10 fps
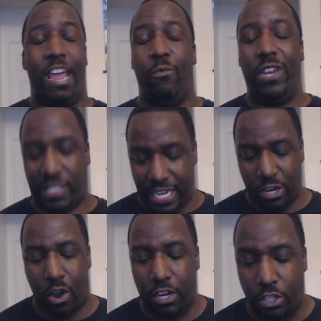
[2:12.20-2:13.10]
And we've
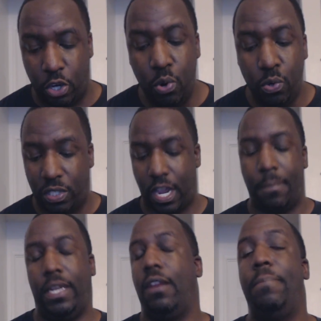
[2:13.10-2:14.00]
seen all the tools
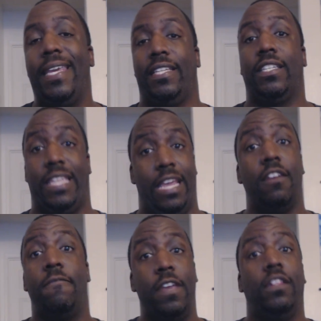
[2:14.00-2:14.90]
coming into pieces
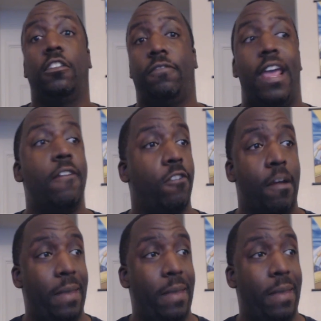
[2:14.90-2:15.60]
in the villain's favor.